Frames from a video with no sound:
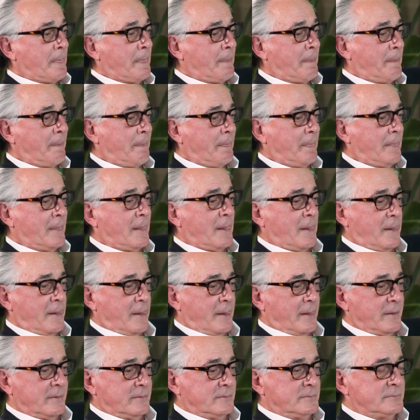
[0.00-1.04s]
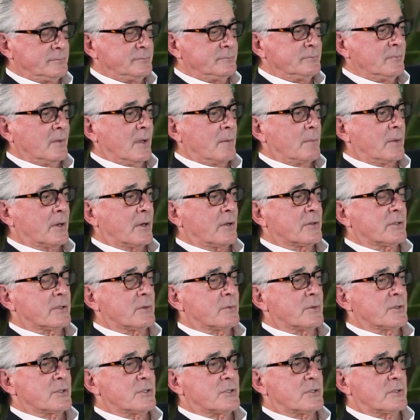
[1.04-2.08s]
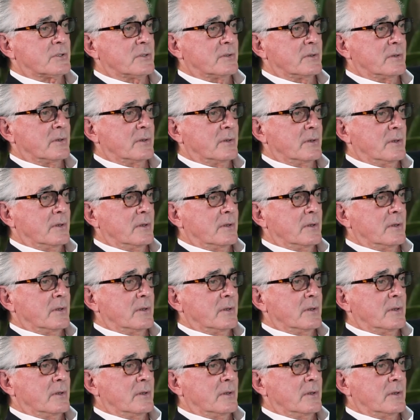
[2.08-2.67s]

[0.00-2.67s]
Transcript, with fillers: In the closet. There's Naomi Campbell.